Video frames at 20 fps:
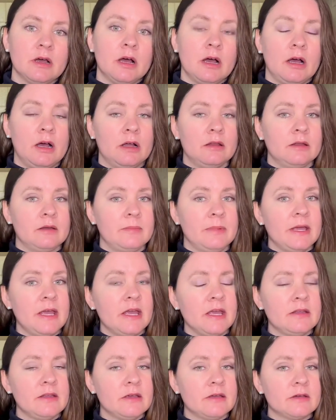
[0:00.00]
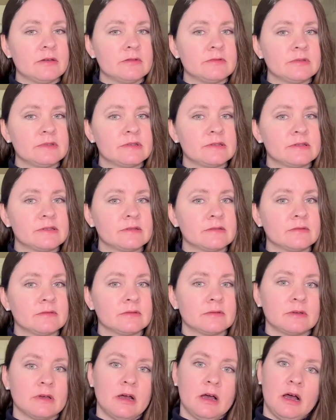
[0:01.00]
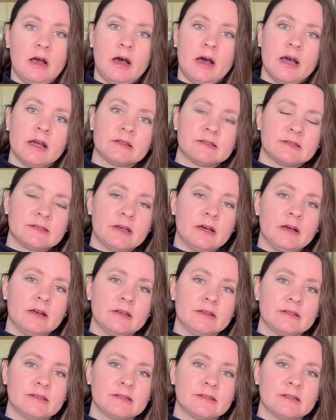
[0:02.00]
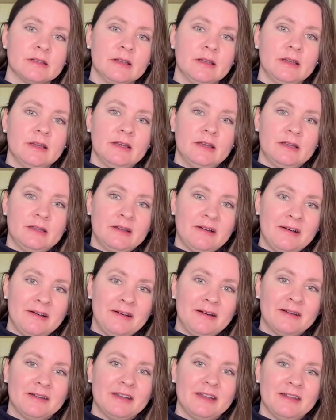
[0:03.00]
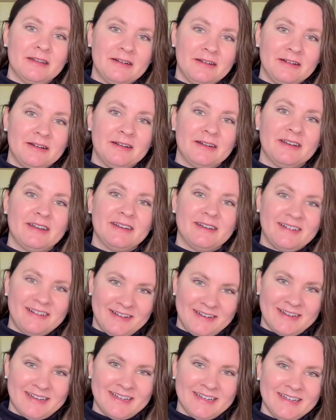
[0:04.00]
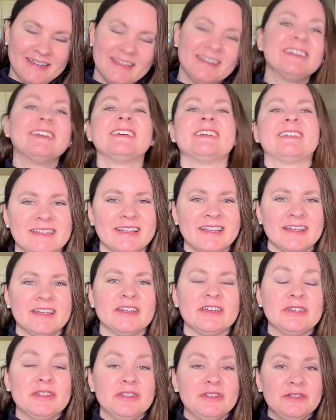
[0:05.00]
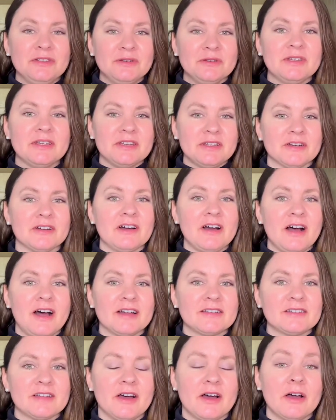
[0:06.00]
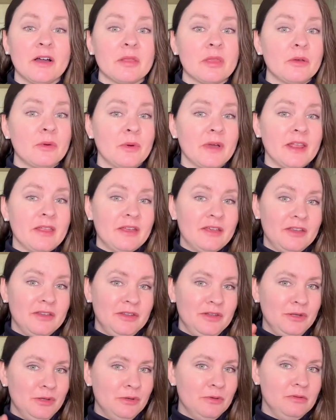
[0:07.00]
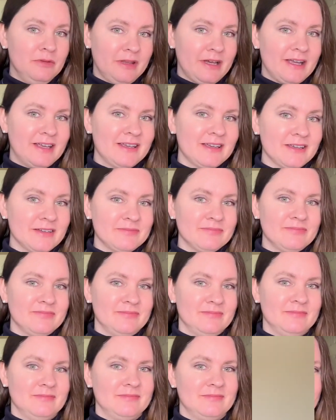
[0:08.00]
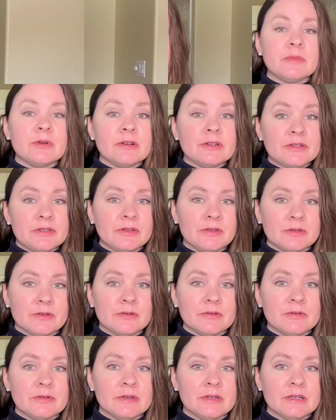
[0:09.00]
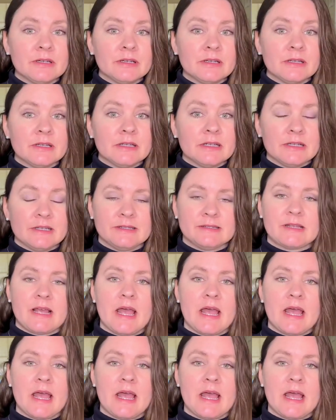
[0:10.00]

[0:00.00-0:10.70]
jalapenos, hot sauce, and on and on and on. You get your hot dog the way that you like it. Food number two is